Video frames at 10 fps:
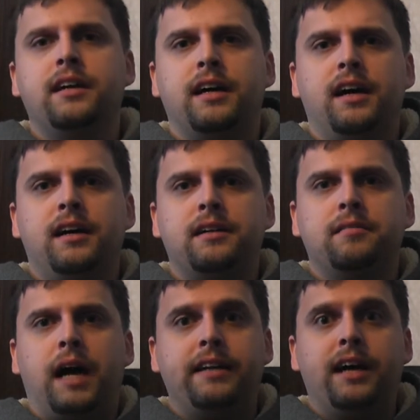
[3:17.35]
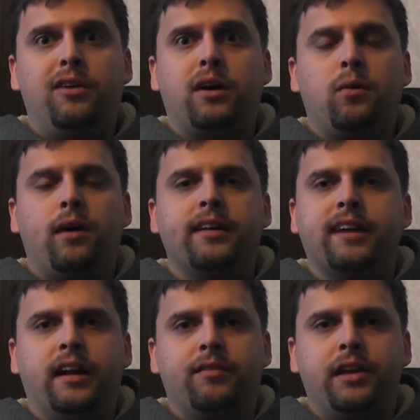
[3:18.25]
I doubt I'll watch
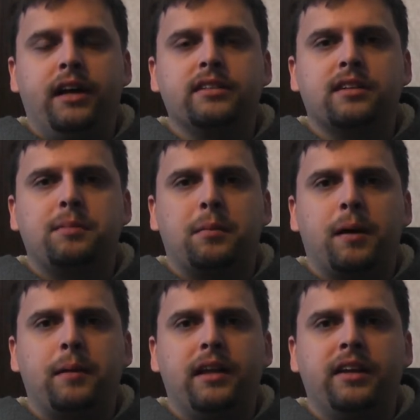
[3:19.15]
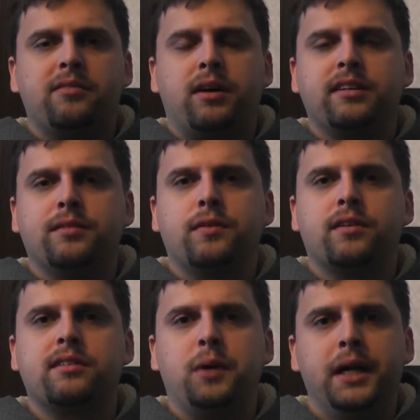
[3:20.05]
any of the others, but I'll probably at least watch the
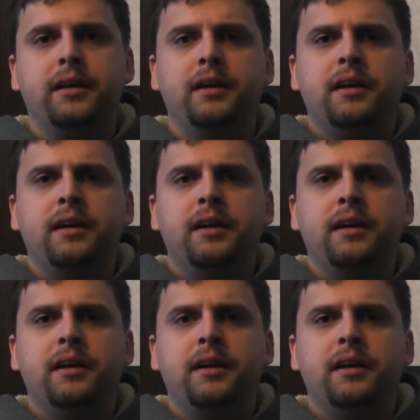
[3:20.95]
first one.